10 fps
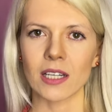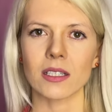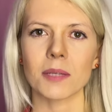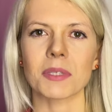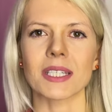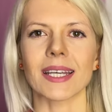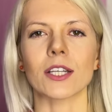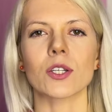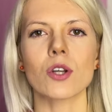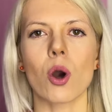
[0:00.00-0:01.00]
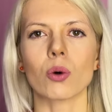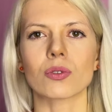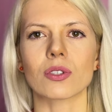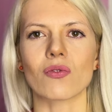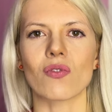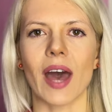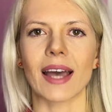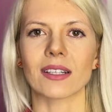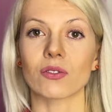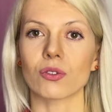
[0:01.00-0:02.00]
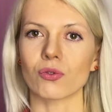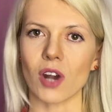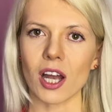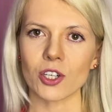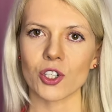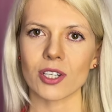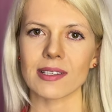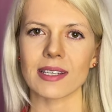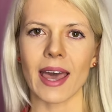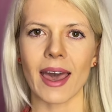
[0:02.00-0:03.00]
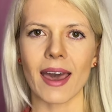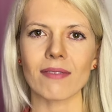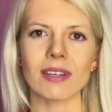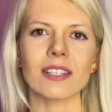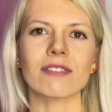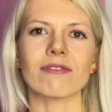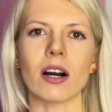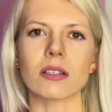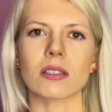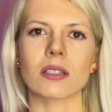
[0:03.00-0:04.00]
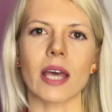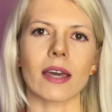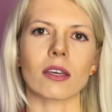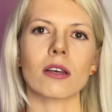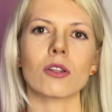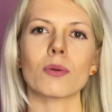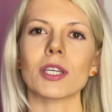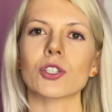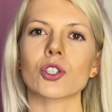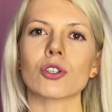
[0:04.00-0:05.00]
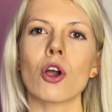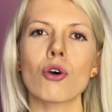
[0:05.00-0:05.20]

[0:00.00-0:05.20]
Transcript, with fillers: Deep State notes that the Russians have advanced a kilometer